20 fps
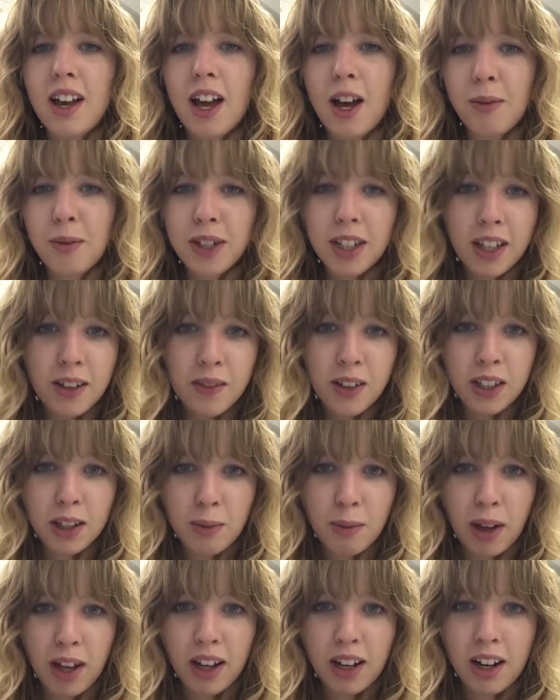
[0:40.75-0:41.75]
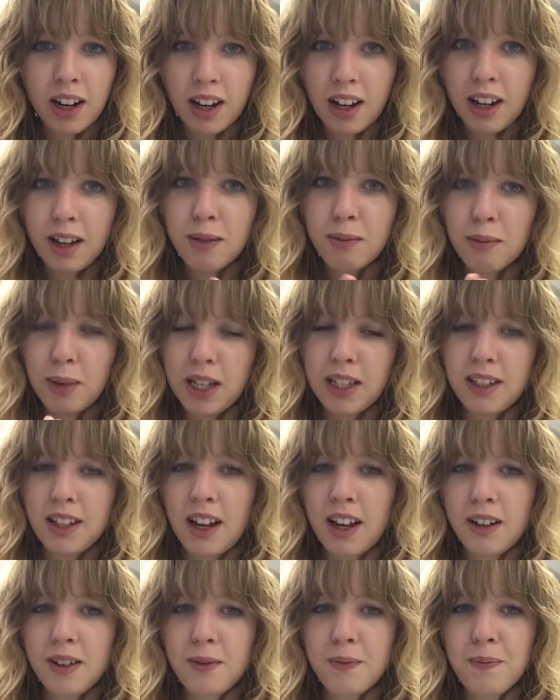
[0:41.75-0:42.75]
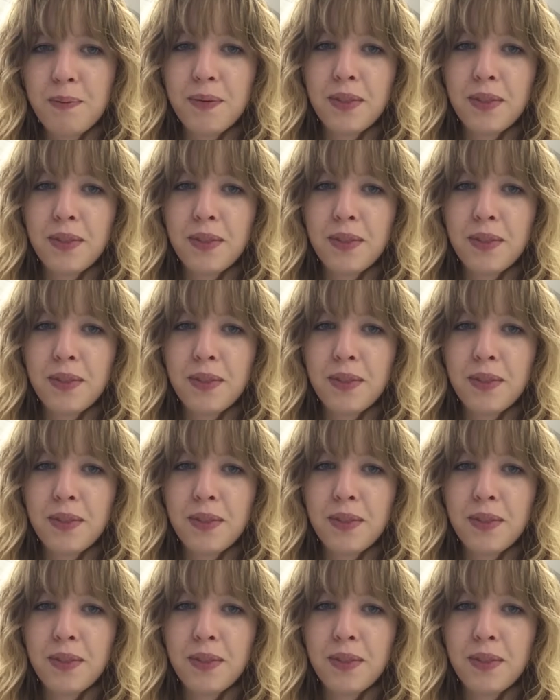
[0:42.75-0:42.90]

and when giving the med at bedside.